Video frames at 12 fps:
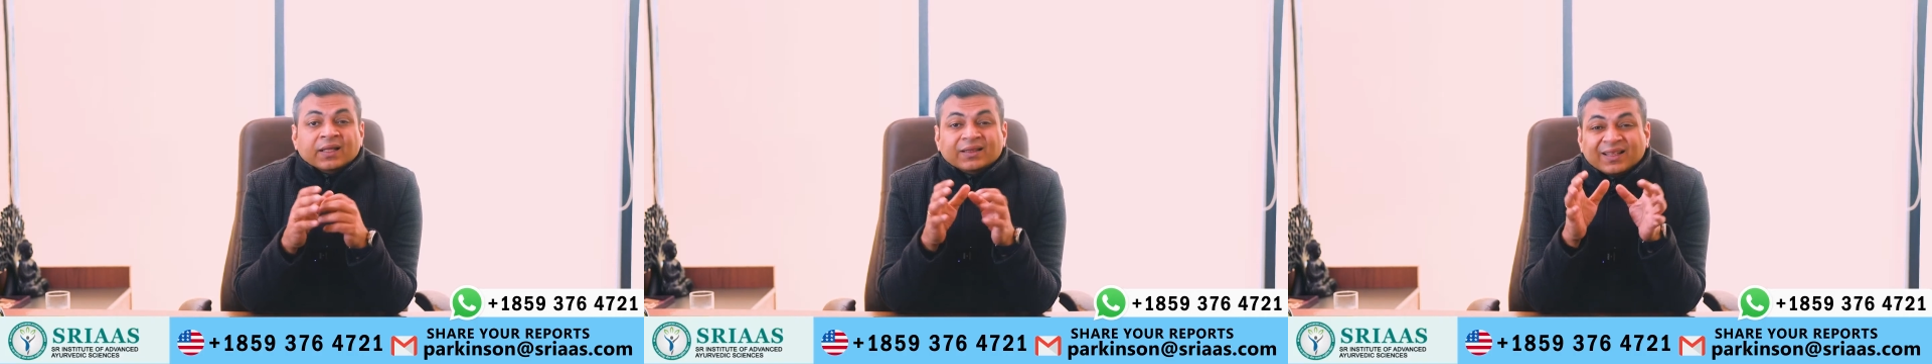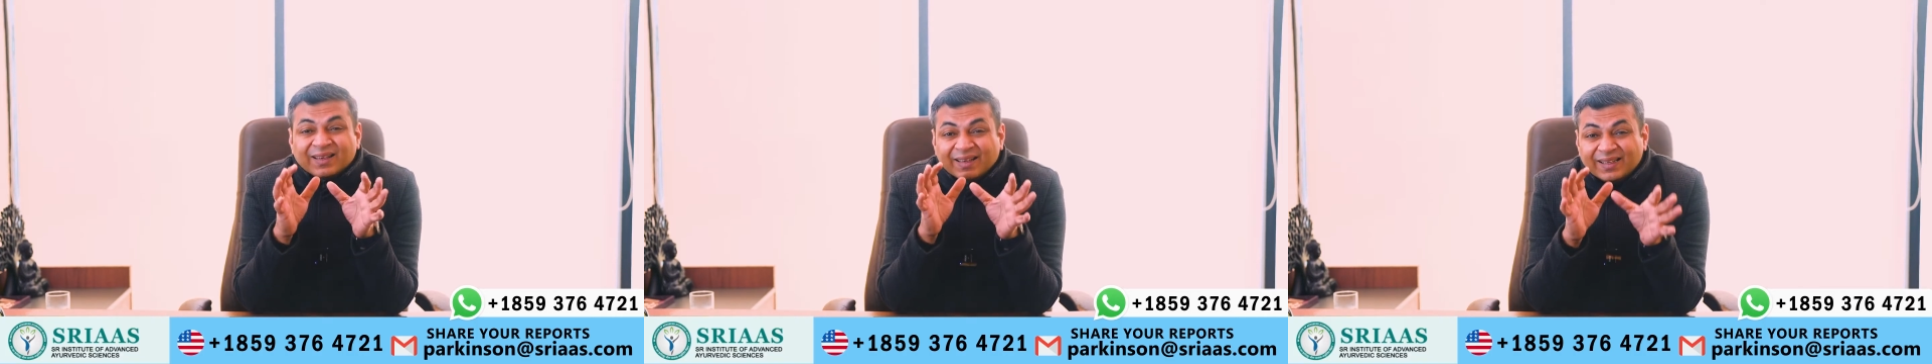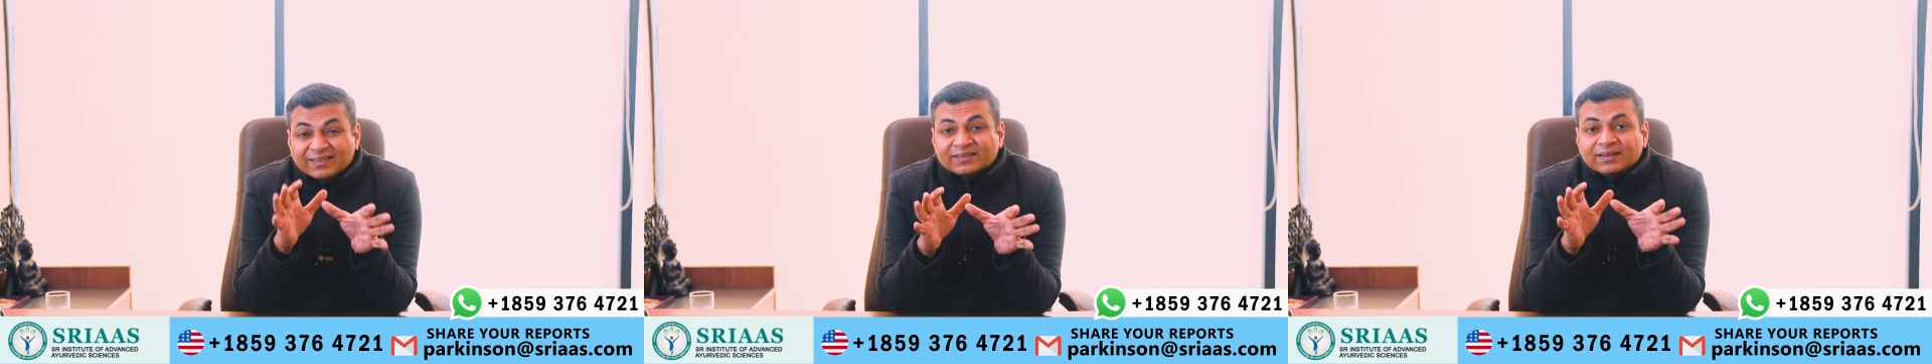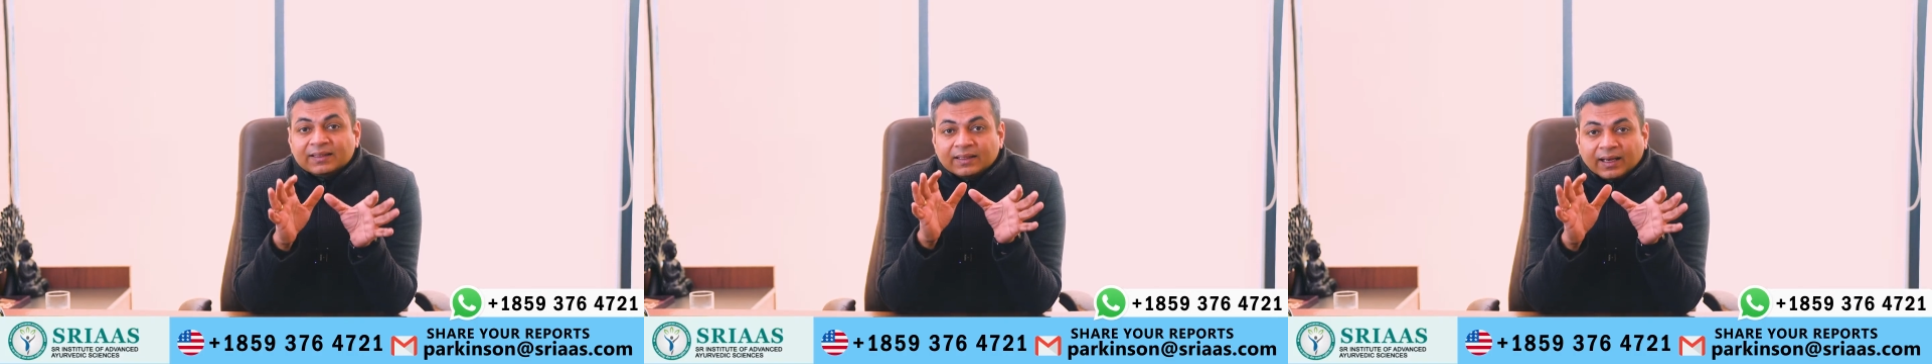The
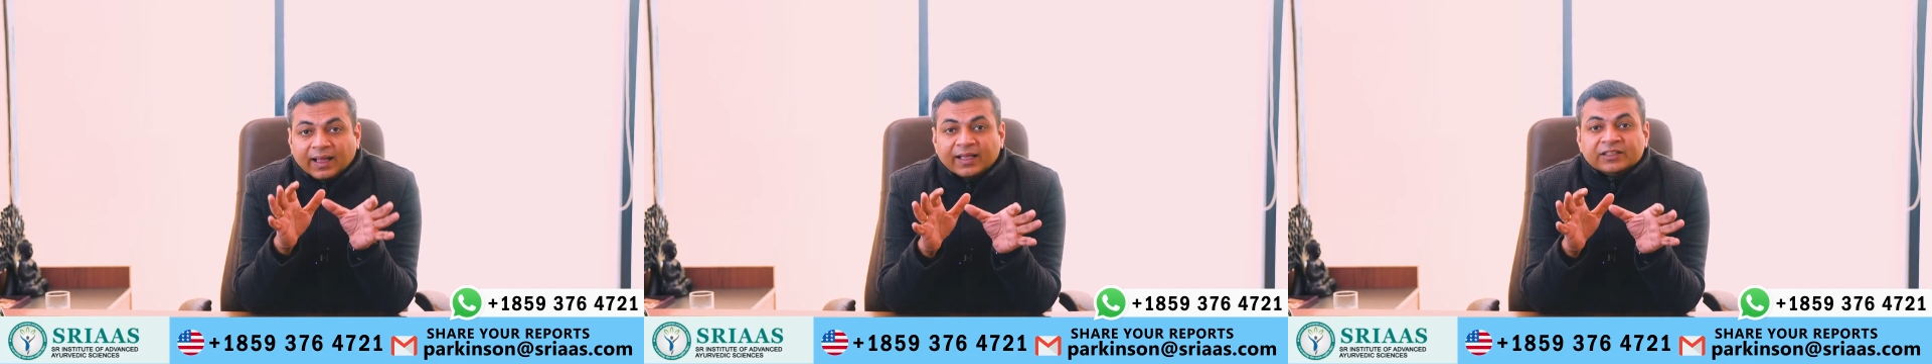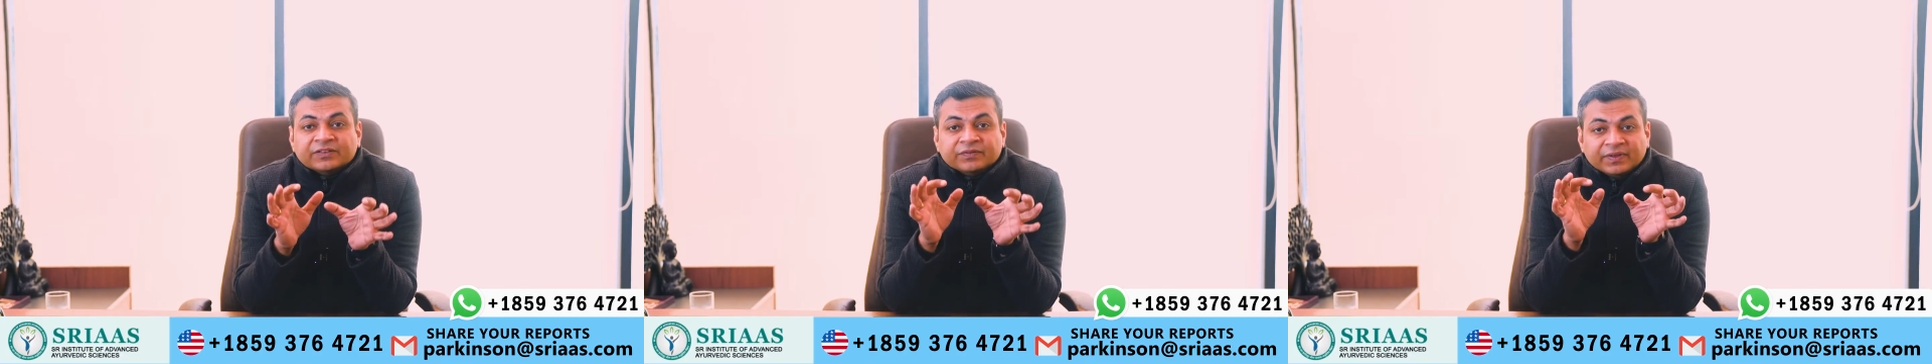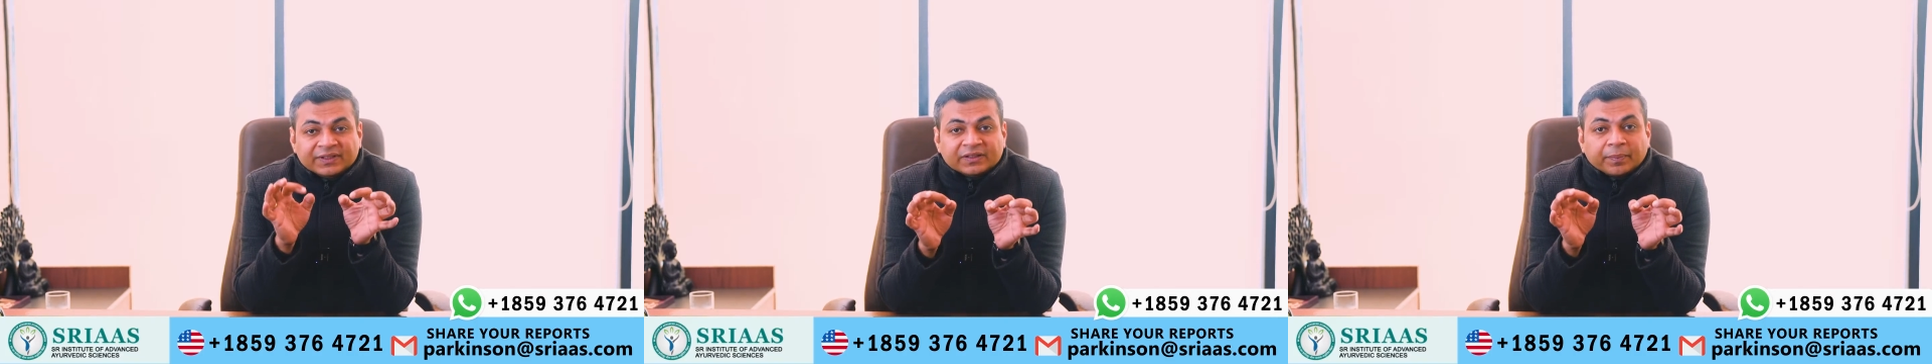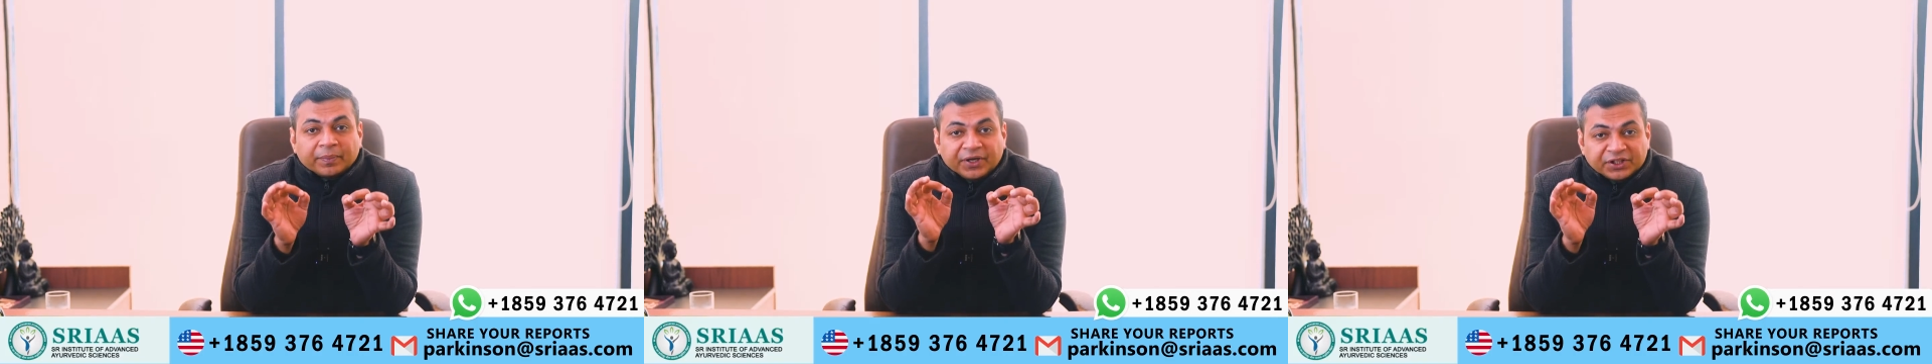reason lies within
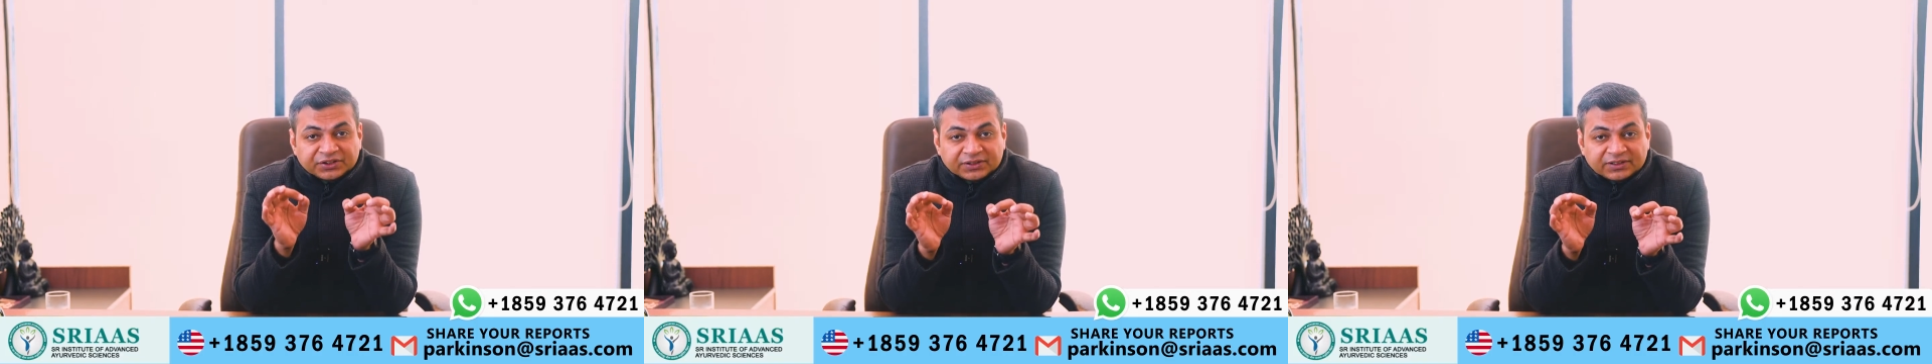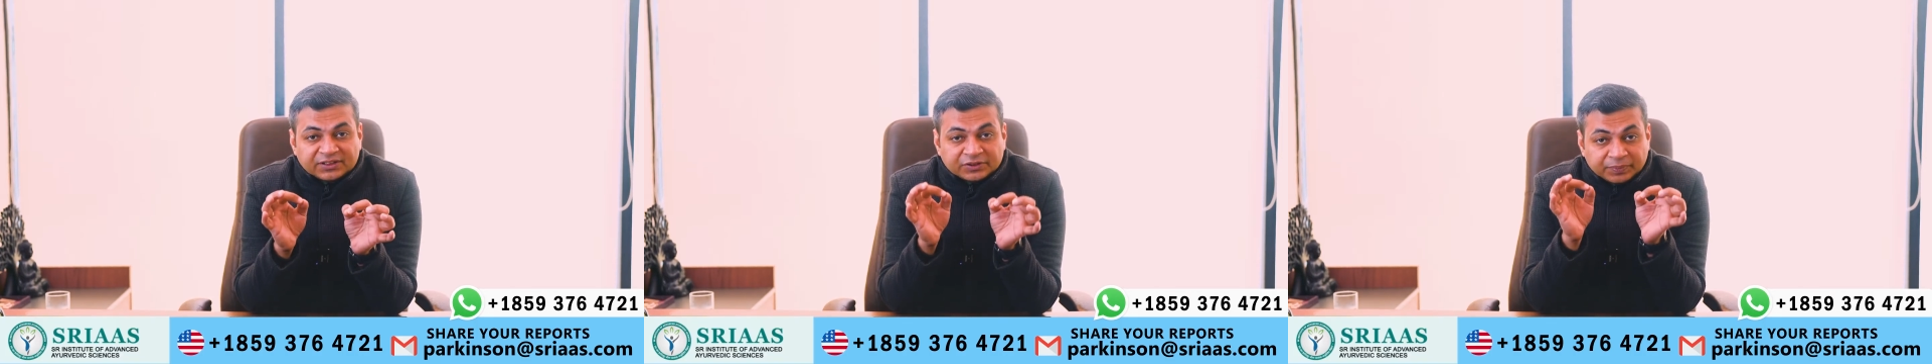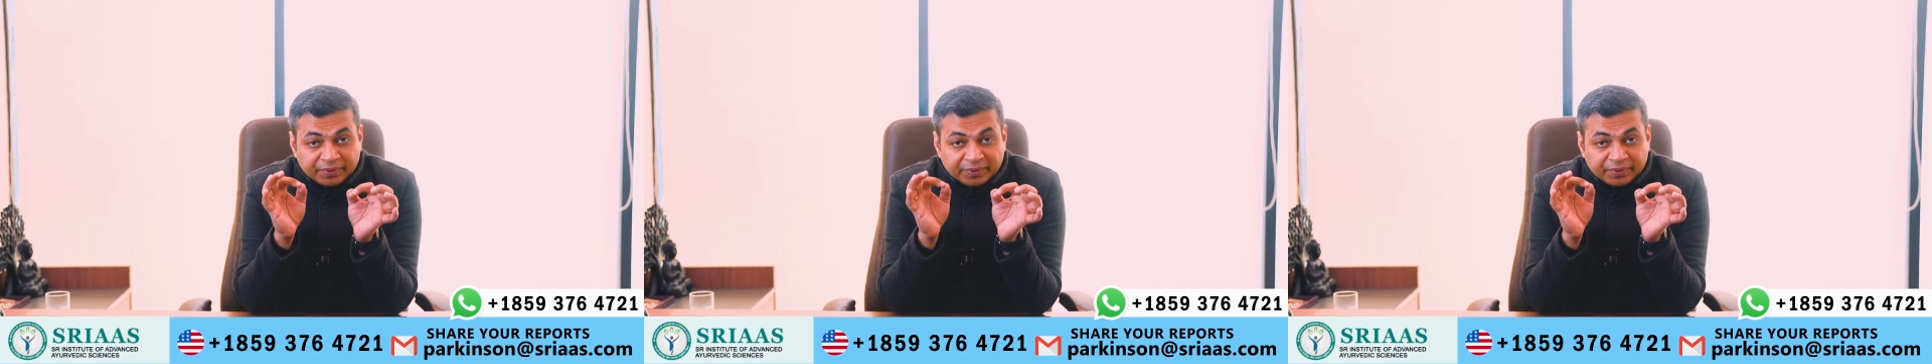the patient's